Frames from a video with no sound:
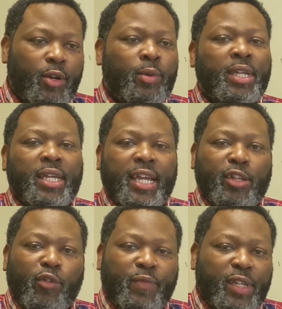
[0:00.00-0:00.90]
As a
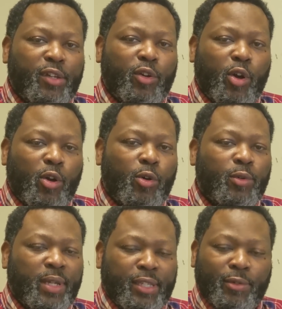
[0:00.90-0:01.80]
matter of fact, if
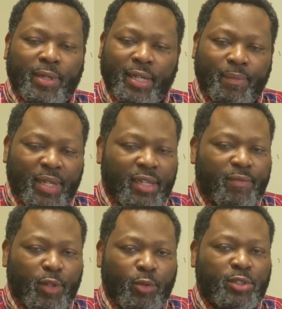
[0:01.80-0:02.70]
you produce a
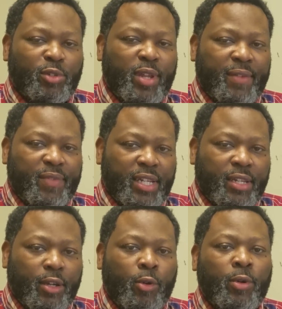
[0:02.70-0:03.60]
video and
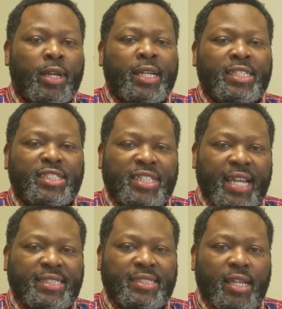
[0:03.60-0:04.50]
your video go
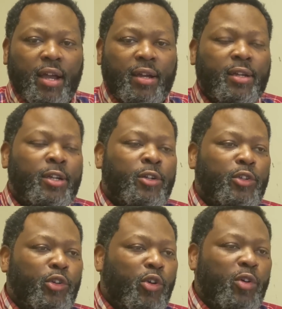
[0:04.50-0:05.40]
and you get 1 million
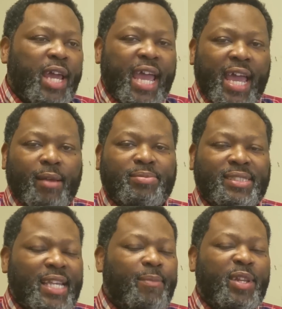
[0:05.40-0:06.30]
views on that
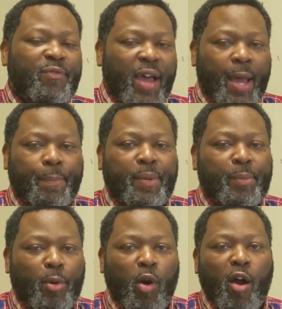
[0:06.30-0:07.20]
video,
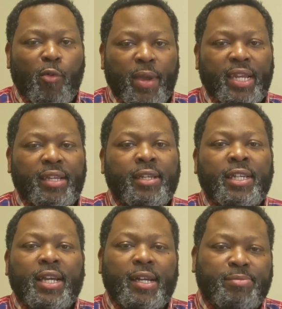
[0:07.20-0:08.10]
chances are
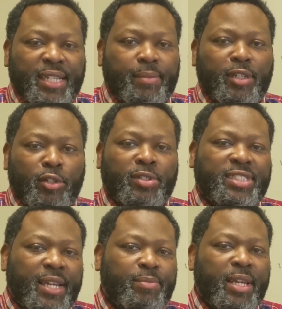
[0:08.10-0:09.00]
you're going to have
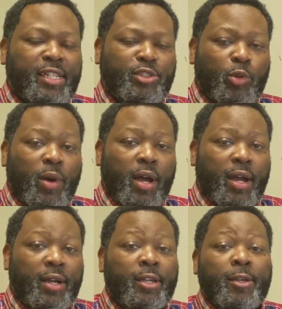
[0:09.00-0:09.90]
75
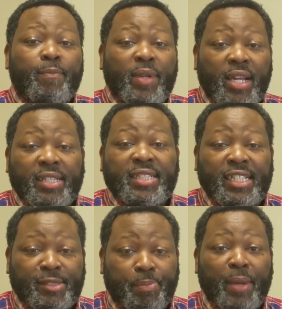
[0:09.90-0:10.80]
people already
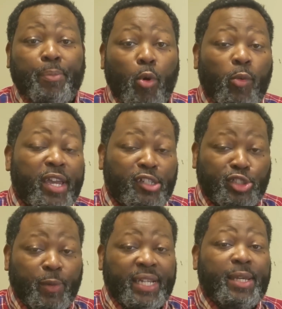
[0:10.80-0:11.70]
attempting to
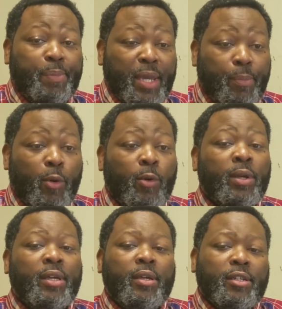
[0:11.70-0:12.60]
do the same thing that
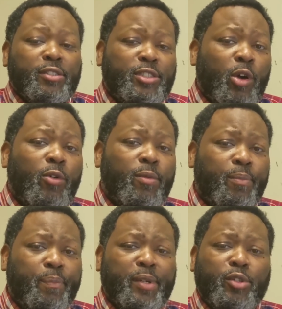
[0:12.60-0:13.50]
you are,
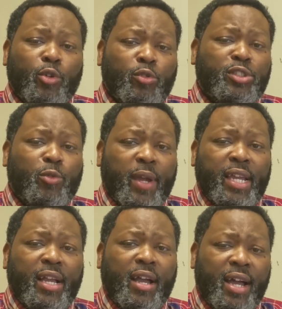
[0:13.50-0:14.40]
because as people,
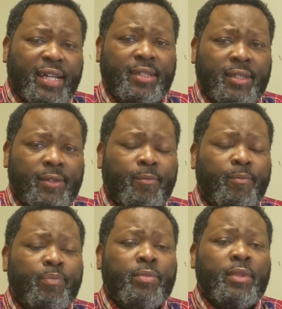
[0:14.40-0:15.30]
we are trendy
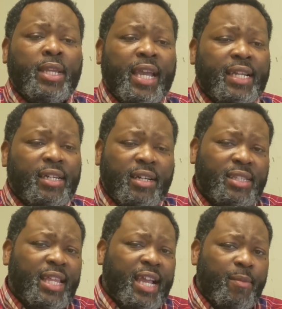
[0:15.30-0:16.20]
people.
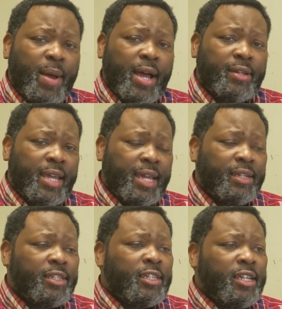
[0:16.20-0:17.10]
So produce
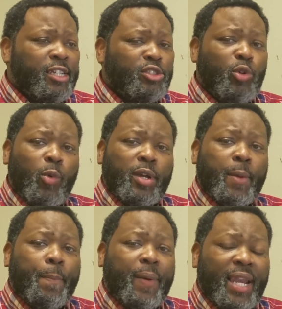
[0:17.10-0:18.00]
great
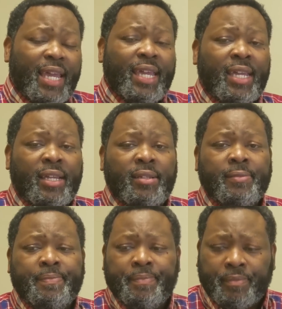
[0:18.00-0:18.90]
content.
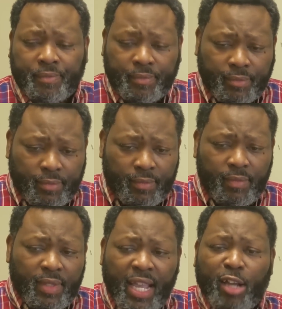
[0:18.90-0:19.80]
And the good thing
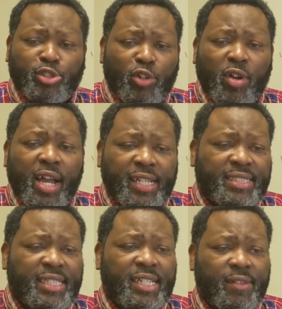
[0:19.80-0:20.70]
about that is
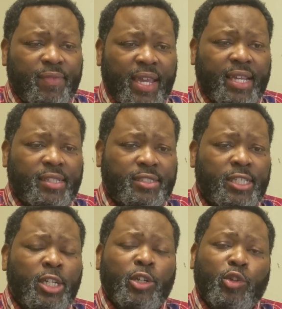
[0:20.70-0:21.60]
you want to
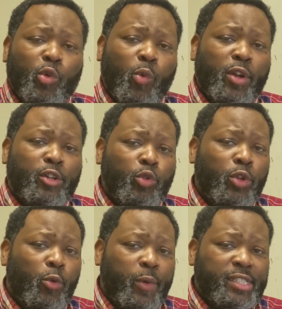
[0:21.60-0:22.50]
plan
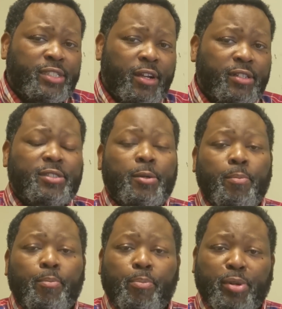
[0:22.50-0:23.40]
out your
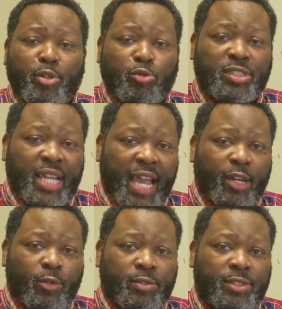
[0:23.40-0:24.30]
content in
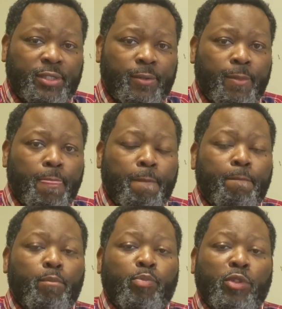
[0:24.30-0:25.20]
advance. You want to
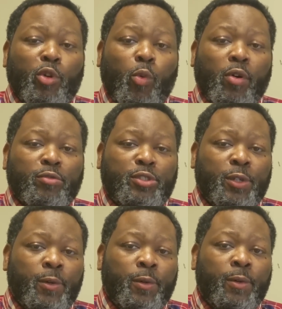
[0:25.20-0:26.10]
do your
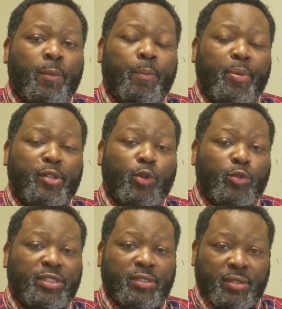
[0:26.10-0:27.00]
research,
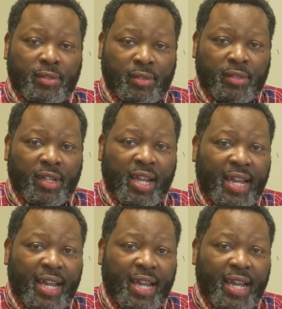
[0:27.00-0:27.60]
produce titles.